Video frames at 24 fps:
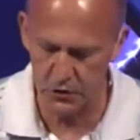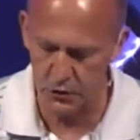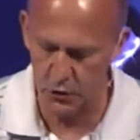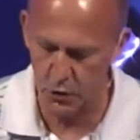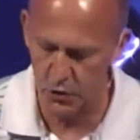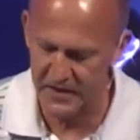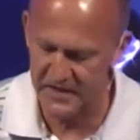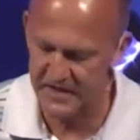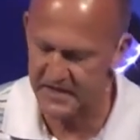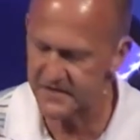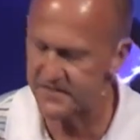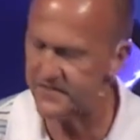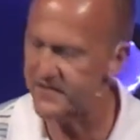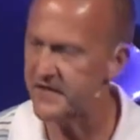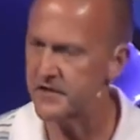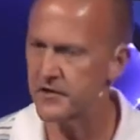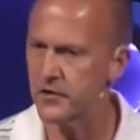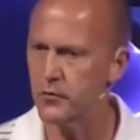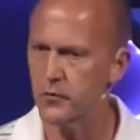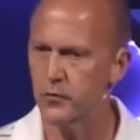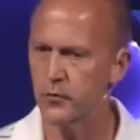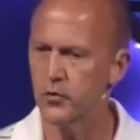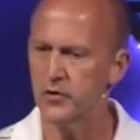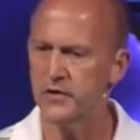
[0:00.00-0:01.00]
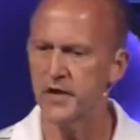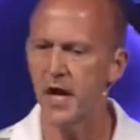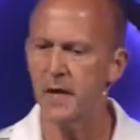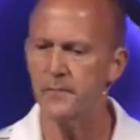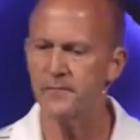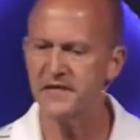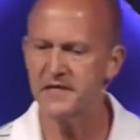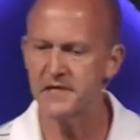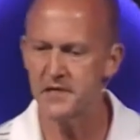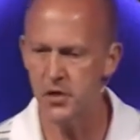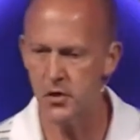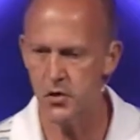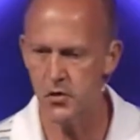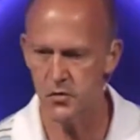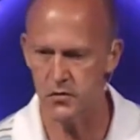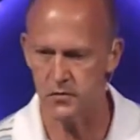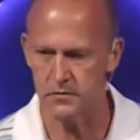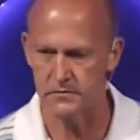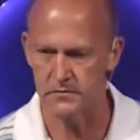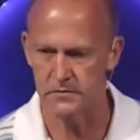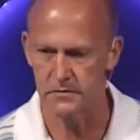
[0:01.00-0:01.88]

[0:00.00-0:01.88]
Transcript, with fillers: or hidden that will not be known.